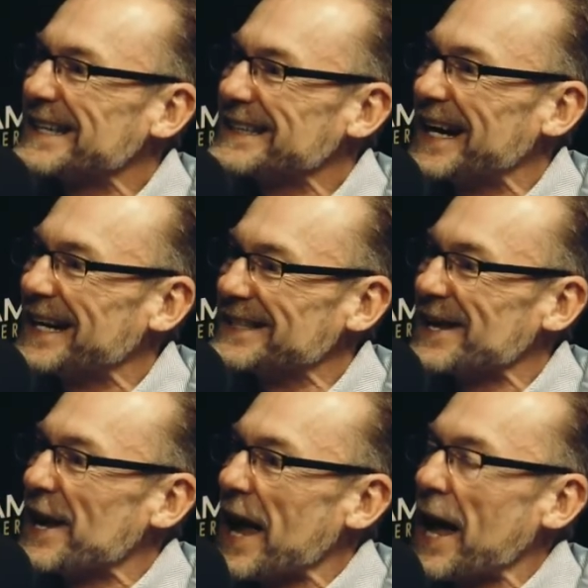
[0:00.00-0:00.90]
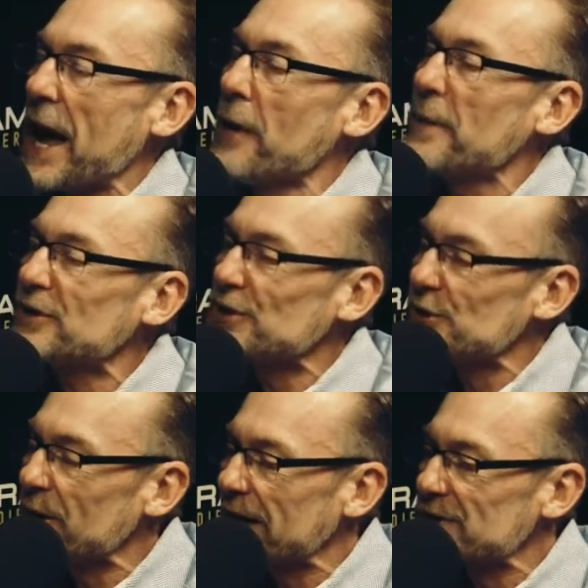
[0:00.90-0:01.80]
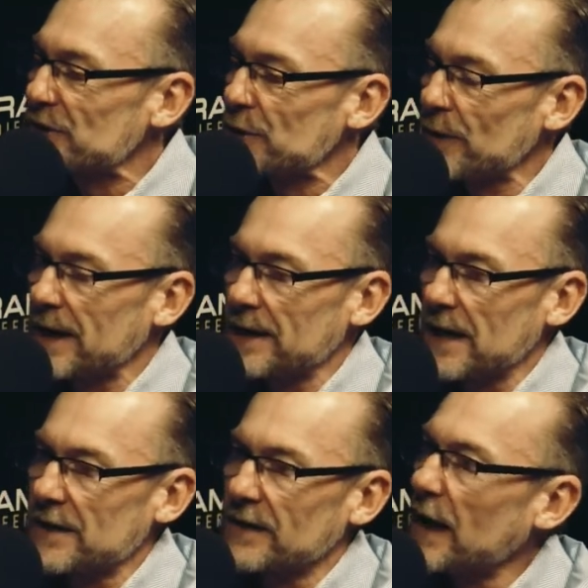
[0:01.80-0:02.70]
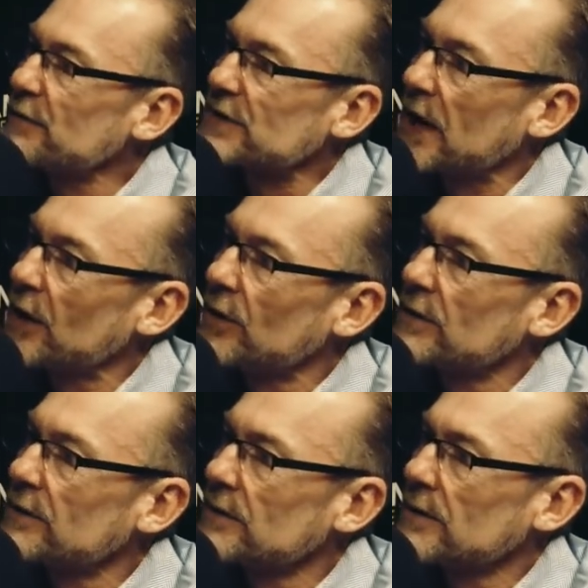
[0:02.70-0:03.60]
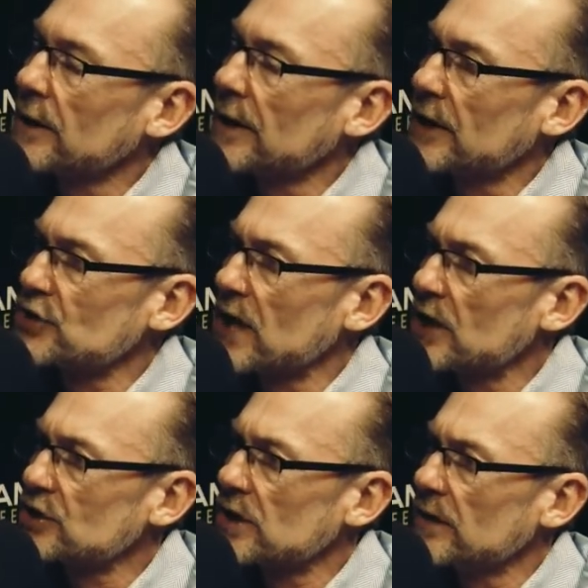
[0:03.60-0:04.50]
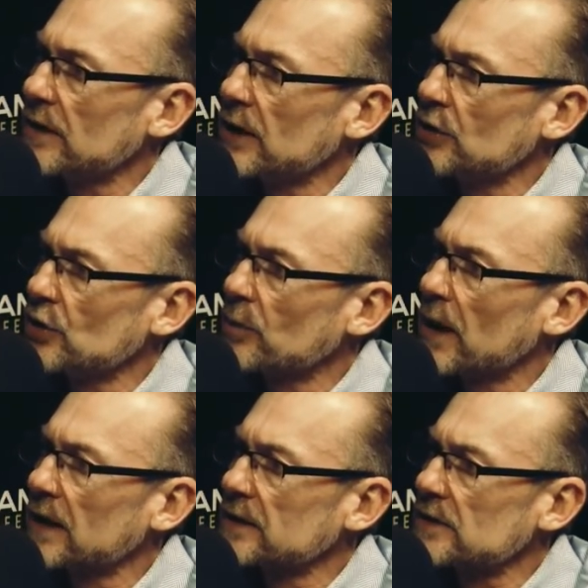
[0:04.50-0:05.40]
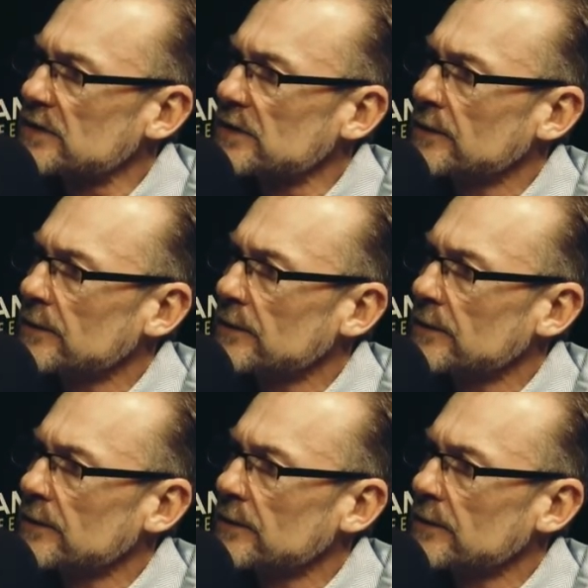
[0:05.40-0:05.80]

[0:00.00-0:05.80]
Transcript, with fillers: It does. how much do you guys do in lifestyle uh, education in your practice?